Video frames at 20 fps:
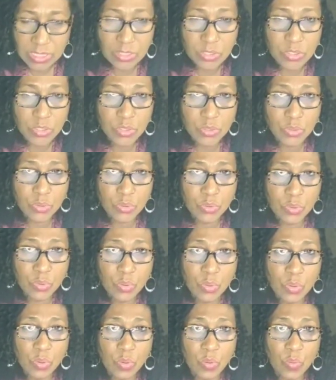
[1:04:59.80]
do
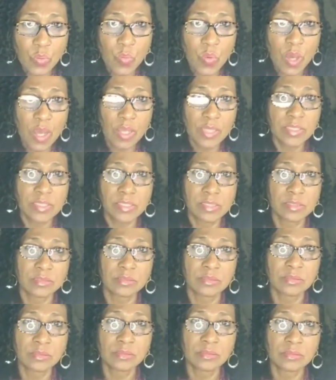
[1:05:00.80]
what
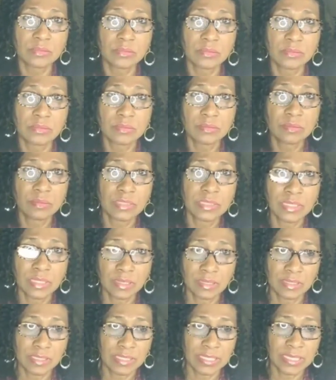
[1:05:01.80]

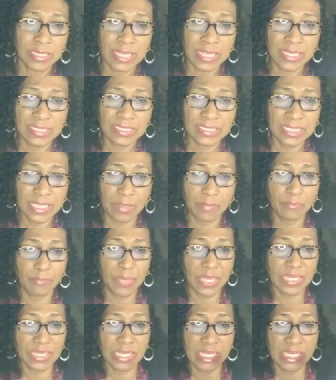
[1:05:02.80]
they say. But